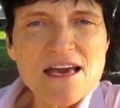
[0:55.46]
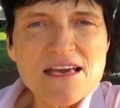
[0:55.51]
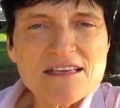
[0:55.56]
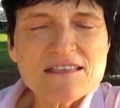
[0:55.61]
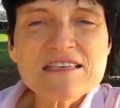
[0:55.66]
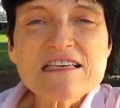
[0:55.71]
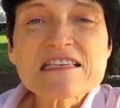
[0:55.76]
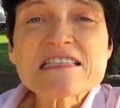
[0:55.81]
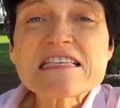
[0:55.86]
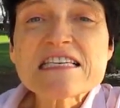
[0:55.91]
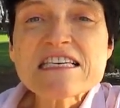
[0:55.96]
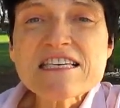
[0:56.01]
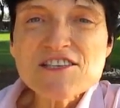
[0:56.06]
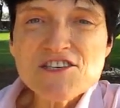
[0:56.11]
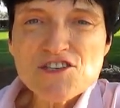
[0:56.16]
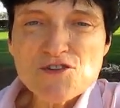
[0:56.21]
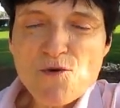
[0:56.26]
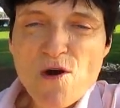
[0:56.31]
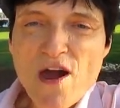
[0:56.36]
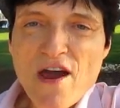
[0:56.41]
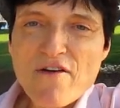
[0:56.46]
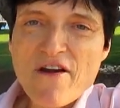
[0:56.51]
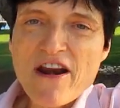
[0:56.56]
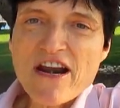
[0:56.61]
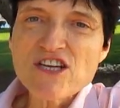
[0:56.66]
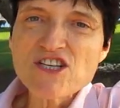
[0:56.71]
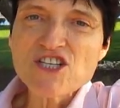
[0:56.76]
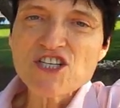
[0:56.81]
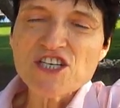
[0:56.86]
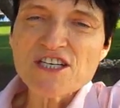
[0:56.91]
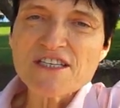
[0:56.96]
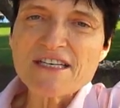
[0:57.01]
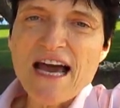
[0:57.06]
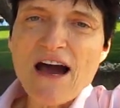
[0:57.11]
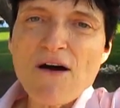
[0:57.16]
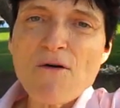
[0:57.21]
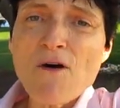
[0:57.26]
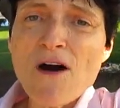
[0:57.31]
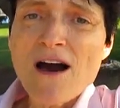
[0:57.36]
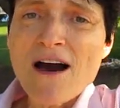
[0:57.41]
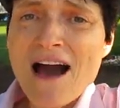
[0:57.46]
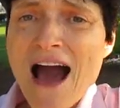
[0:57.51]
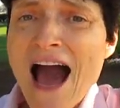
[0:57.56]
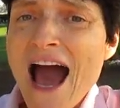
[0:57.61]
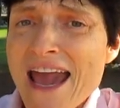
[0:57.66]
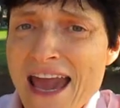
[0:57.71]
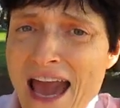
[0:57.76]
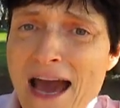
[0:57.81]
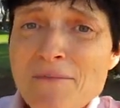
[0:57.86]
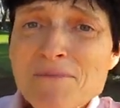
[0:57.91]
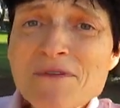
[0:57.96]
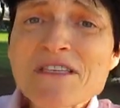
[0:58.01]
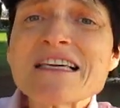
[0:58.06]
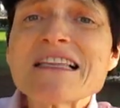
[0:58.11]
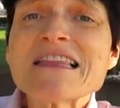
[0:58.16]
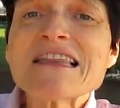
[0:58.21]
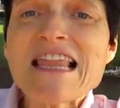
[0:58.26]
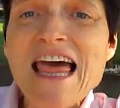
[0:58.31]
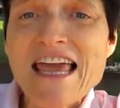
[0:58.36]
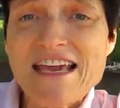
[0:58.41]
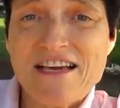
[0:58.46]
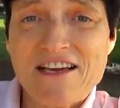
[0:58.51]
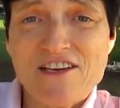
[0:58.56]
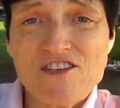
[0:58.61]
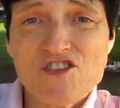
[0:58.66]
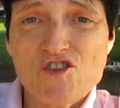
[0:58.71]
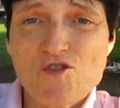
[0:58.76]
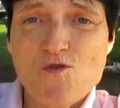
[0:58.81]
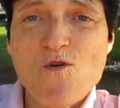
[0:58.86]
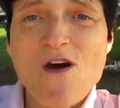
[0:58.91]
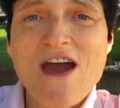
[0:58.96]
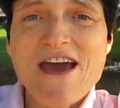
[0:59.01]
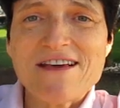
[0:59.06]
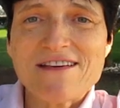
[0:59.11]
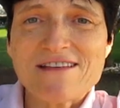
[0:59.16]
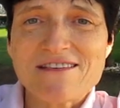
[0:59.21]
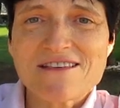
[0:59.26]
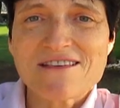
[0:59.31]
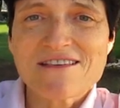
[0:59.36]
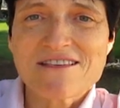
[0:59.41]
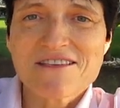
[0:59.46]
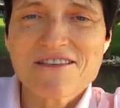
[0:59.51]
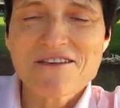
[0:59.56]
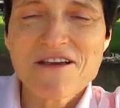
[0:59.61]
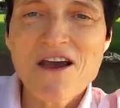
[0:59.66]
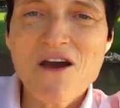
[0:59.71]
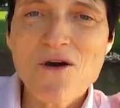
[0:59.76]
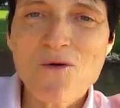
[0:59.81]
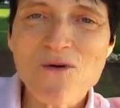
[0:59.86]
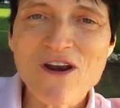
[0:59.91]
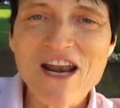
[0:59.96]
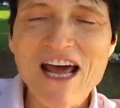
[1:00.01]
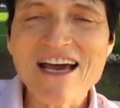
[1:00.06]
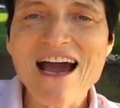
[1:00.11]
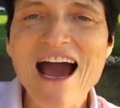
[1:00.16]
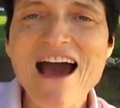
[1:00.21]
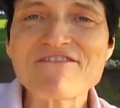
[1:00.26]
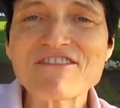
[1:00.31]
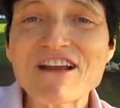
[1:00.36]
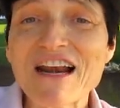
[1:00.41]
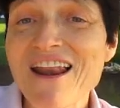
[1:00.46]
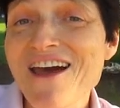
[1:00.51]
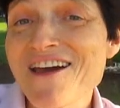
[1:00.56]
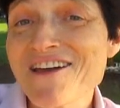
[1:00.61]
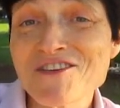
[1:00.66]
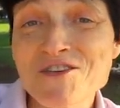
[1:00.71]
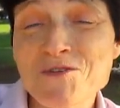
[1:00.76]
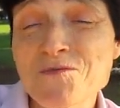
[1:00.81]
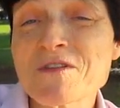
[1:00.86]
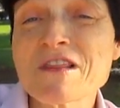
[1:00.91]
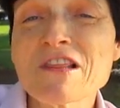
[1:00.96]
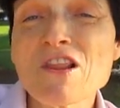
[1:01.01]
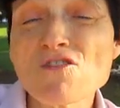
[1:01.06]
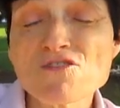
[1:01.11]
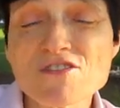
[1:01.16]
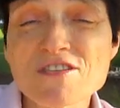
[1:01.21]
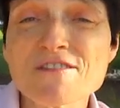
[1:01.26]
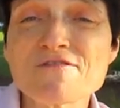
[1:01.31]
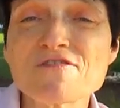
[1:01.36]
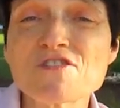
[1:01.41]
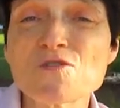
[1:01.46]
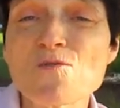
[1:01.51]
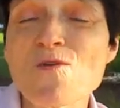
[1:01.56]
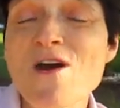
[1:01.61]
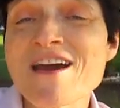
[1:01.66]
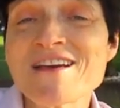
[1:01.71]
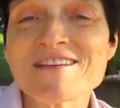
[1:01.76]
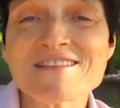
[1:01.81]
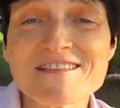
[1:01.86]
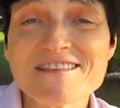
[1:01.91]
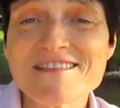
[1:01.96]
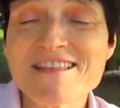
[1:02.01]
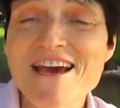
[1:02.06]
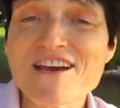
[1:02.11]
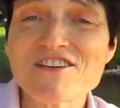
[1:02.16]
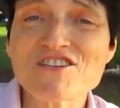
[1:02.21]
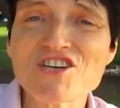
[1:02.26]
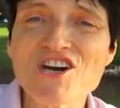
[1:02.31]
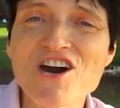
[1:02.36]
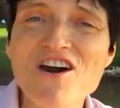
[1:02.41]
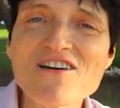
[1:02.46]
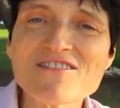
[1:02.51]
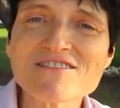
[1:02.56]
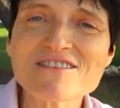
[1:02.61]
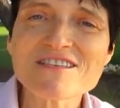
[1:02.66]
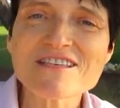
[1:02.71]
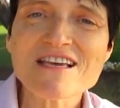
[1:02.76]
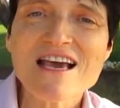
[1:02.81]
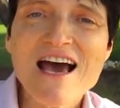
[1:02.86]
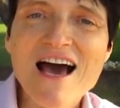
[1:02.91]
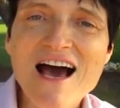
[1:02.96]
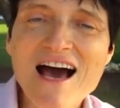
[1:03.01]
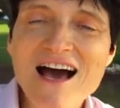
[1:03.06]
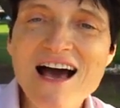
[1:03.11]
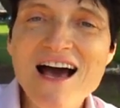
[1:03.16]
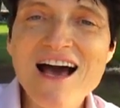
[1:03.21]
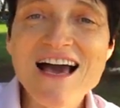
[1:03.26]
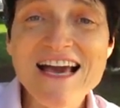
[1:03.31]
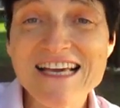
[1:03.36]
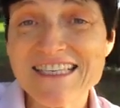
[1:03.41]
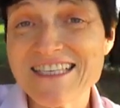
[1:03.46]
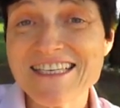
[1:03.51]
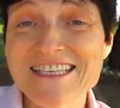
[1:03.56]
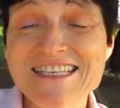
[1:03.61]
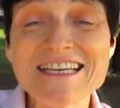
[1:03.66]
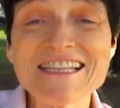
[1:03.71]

It's a T-square energy. Now, I happen to like squares. When I have clients with lots of squares in their charts, it's a